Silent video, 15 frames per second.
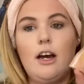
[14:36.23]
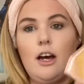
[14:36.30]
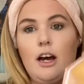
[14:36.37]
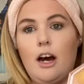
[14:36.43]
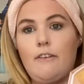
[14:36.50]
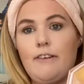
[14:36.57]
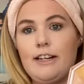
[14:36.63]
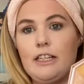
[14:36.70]

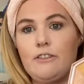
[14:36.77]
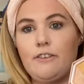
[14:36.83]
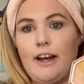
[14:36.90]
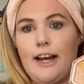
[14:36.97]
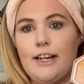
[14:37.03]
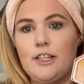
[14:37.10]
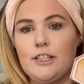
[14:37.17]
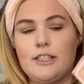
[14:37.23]
I've had this for
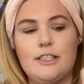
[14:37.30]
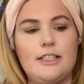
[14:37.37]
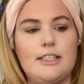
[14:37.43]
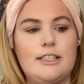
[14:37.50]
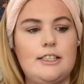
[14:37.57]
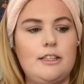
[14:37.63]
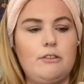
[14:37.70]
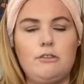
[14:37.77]
ages and it's
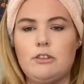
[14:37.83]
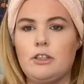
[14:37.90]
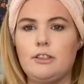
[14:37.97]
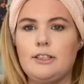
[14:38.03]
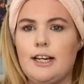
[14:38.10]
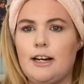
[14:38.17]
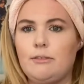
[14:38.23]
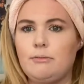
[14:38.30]
still not gone
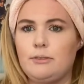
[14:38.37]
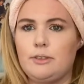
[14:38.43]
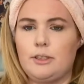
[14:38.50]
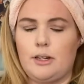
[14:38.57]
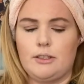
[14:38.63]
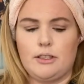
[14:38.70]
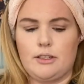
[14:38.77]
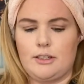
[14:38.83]
down,
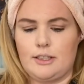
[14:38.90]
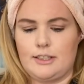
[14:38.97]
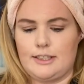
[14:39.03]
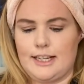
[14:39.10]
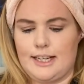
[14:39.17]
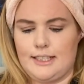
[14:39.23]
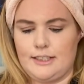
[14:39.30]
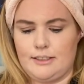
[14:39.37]
so I don't
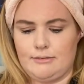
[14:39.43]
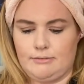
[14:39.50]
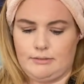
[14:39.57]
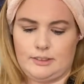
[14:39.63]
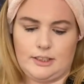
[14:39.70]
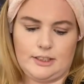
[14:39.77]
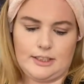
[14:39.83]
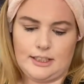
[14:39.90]
understand.
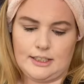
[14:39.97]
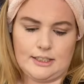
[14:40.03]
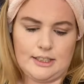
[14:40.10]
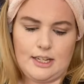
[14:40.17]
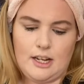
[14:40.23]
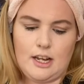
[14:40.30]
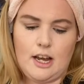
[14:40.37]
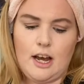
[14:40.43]

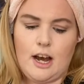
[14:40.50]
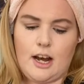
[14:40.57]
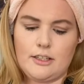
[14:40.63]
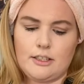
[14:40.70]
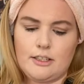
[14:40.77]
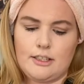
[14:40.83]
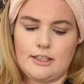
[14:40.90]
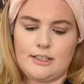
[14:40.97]
I
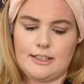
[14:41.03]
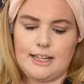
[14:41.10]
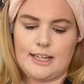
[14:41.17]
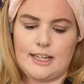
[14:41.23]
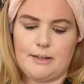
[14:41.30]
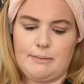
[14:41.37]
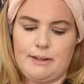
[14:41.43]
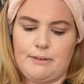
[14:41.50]
don't understand
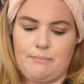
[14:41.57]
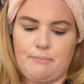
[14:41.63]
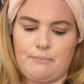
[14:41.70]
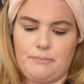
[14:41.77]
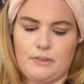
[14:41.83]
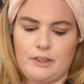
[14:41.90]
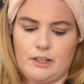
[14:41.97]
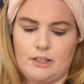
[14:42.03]
that bit.
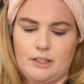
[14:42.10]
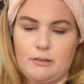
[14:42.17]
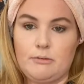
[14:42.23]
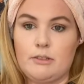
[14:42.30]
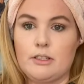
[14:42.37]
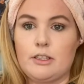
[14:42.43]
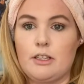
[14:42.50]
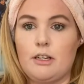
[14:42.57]
So I'm
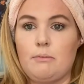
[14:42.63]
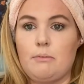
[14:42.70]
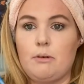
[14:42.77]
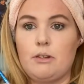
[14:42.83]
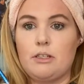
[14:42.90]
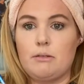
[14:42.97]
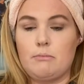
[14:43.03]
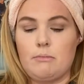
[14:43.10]
just gonna
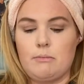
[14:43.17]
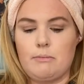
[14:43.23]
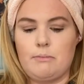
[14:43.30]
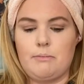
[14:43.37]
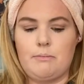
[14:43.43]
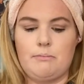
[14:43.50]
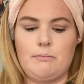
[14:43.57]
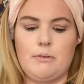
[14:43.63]
put some
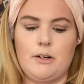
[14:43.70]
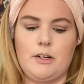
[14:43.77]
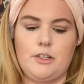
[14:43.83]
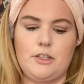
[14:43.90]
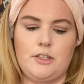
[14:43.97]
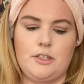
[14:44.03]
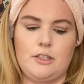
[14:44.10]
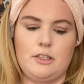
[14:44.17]
on the brush,
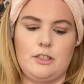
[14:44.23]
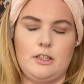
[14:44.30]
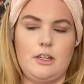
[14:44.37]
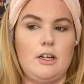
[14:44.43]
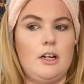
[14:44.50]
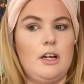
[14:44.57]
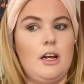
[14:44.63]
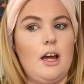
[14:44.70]

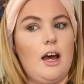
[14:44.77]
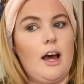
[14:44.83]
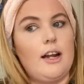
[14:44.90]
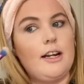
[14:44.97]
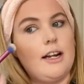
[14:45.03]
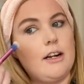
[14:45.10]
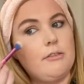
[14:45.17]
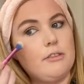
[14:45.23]

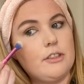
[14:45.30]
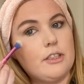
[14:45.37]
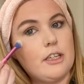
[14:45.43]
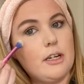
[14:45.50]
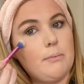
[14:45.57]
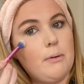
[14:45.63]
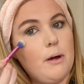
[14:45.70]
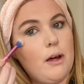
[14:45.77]
and then I'm just
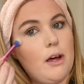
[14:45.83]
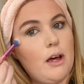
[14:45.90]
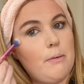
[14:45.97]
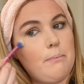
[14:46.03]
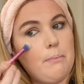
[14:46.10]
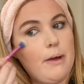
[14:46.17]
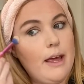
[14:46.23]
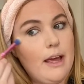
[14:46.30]
gonna put a
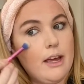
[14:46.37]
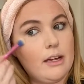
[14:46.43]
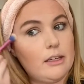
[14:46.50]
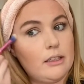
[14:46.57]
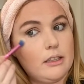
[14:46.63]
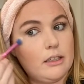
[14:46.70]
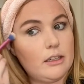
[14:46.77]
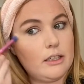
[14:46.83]
bit
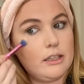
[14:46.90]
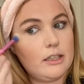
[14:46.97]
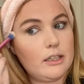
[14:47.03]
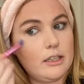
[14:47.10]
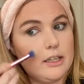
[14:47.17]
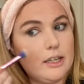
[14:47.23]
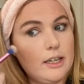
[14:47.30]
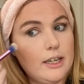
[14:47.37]

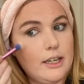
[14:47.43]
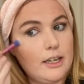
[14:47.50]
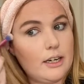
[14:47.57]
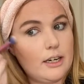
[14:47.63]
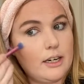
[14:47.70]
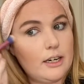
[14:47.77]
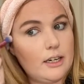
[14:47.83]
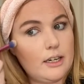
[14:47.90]

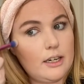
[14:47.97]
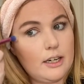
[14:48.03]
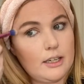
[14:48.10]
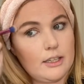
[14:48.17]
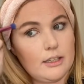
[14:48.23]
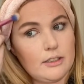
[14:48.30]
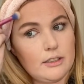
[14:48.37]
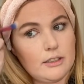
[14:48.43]
here,
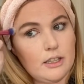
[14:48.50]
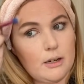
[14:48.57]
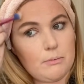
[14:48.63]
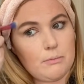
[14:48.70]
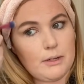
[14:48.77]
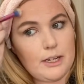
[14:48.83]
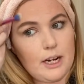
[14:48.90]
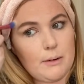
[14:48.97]
and I just like
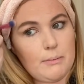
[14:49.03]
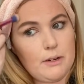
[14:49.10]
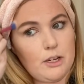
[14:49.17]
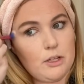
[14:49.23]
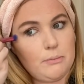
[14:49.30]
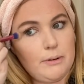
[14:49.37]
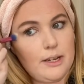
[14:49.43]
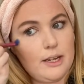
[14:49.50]
bring it up a
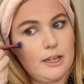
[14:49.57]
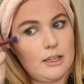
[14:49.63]
little bit,